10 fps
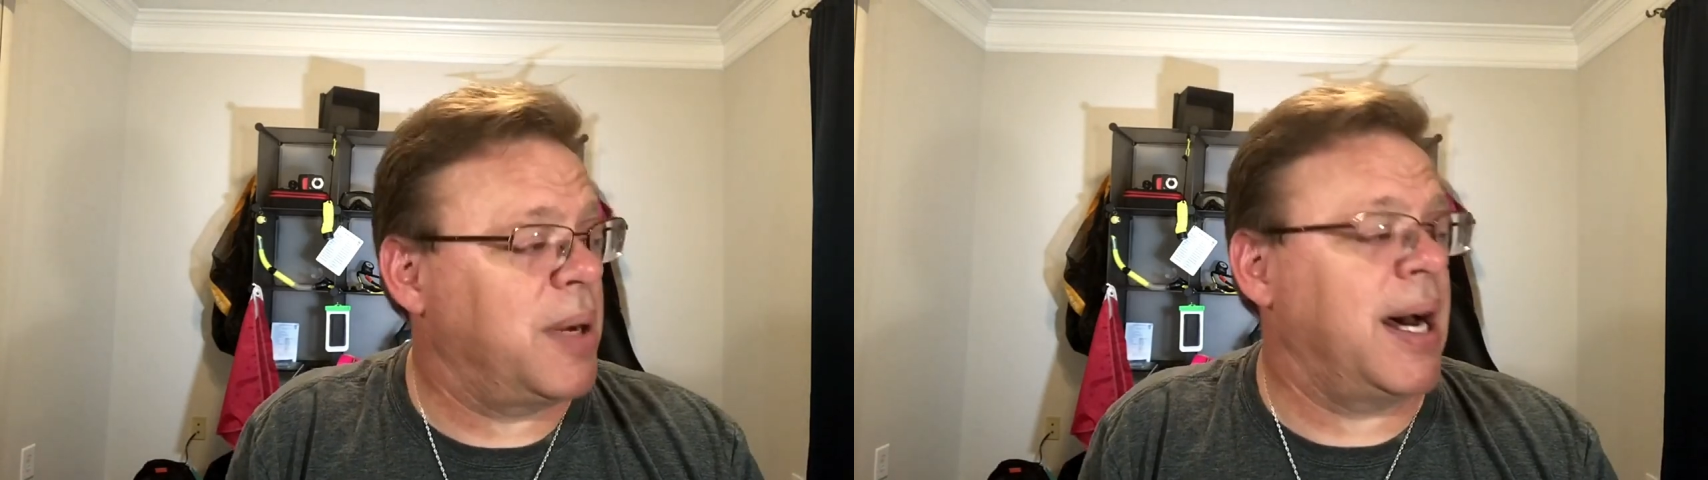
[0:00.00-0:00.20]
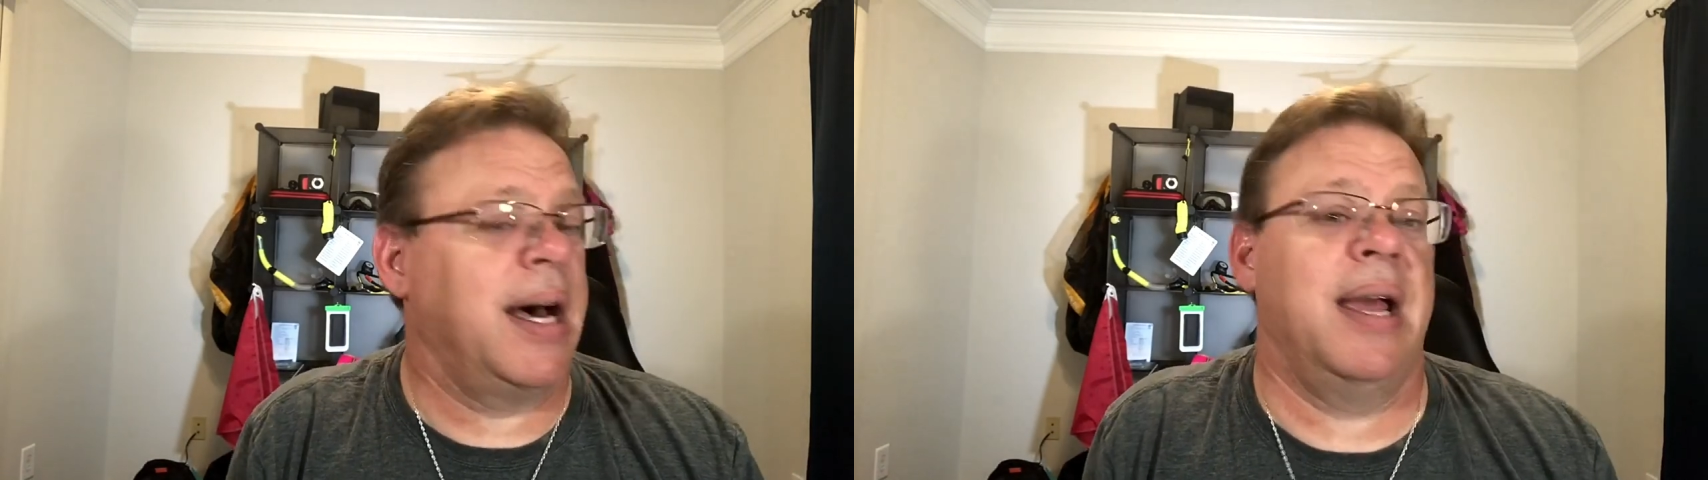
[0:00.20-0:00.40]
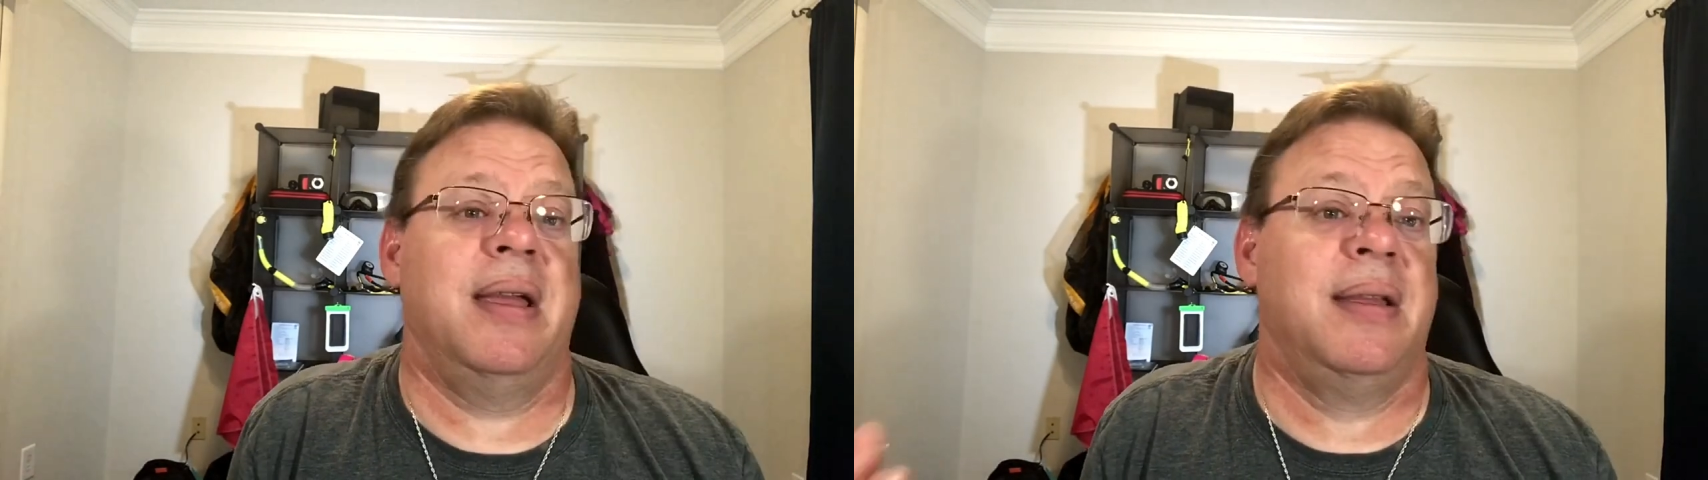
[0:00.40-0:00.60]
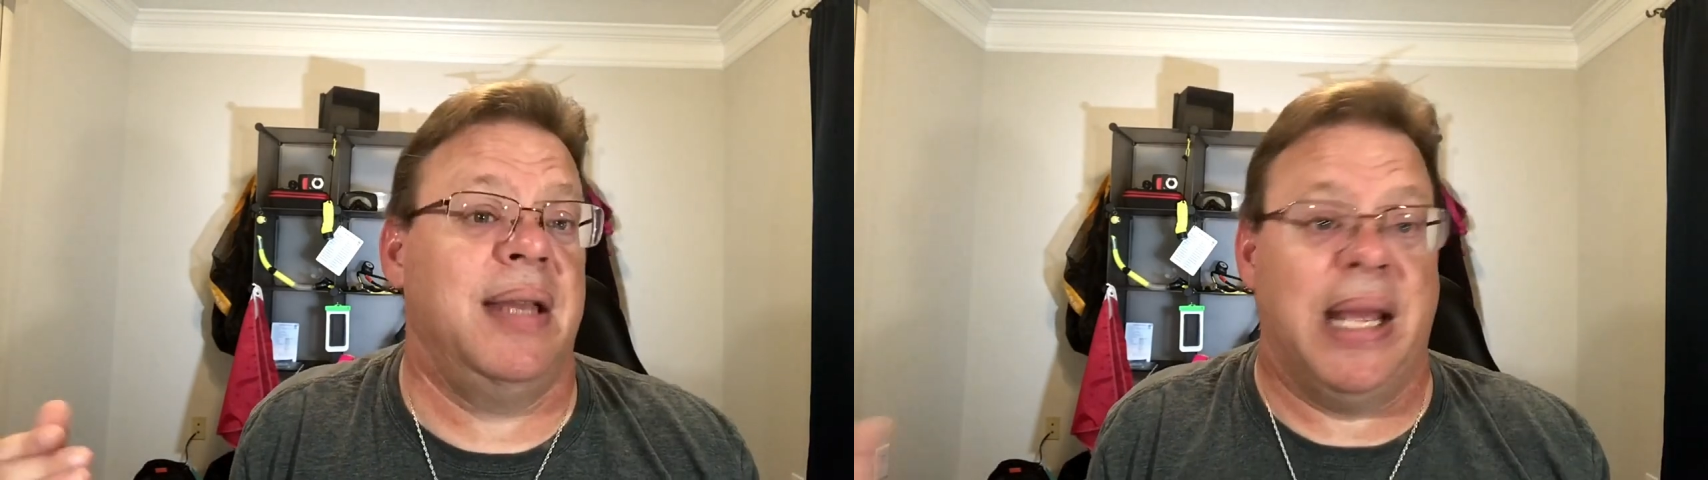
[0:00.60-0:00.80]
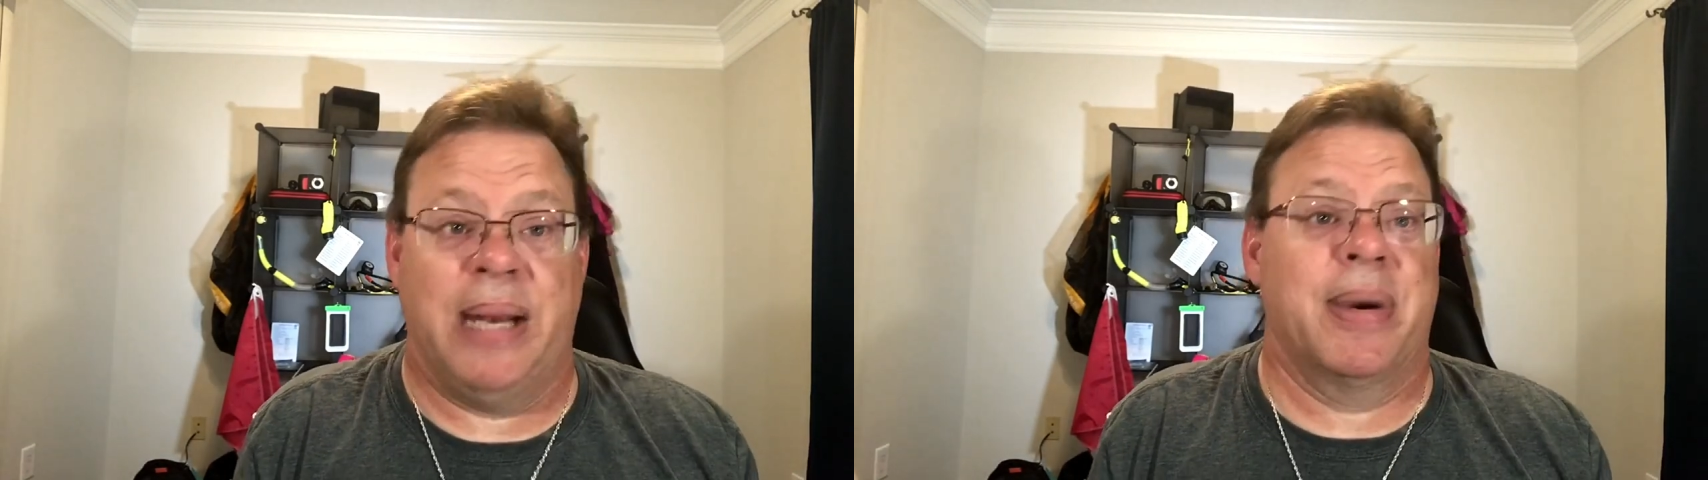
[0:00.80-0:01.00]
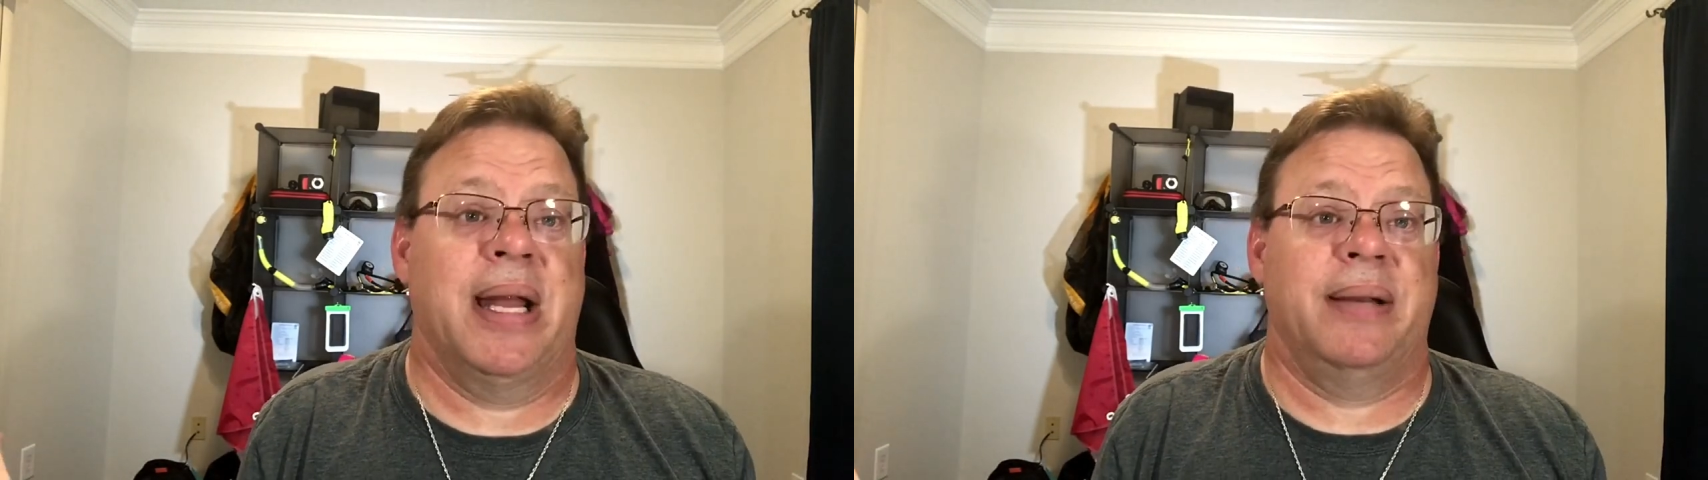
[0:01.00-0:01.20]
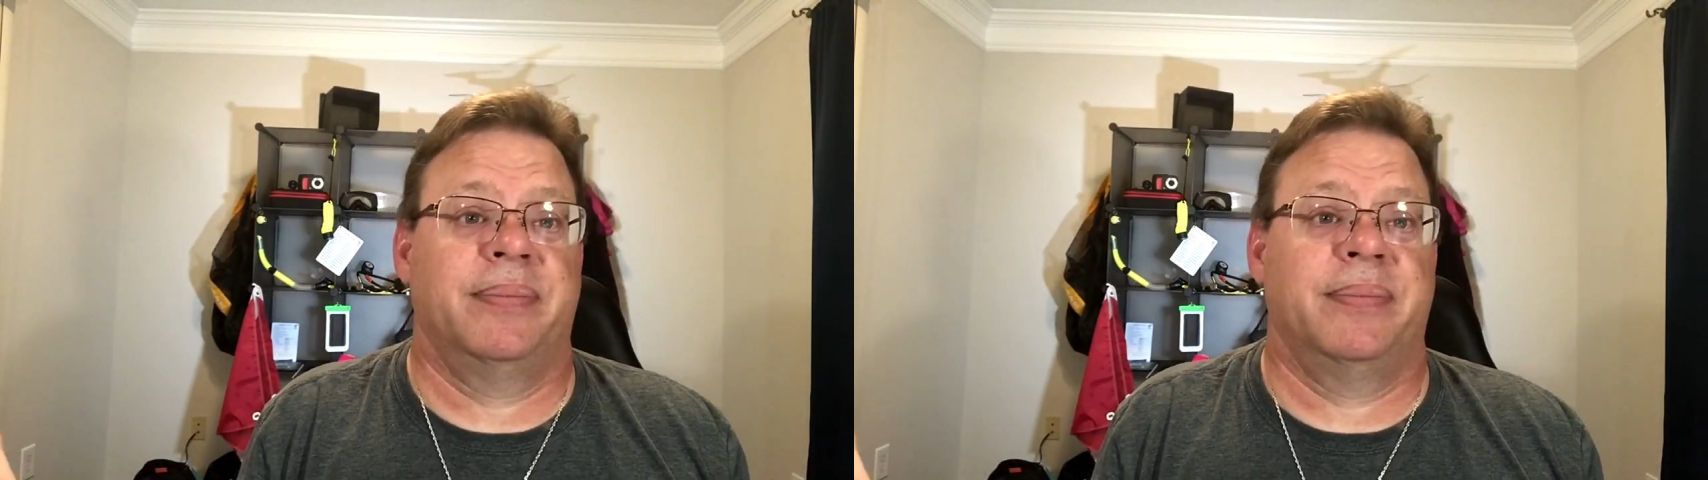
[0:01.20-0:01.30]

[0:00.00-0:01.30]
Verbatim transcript: by anybody.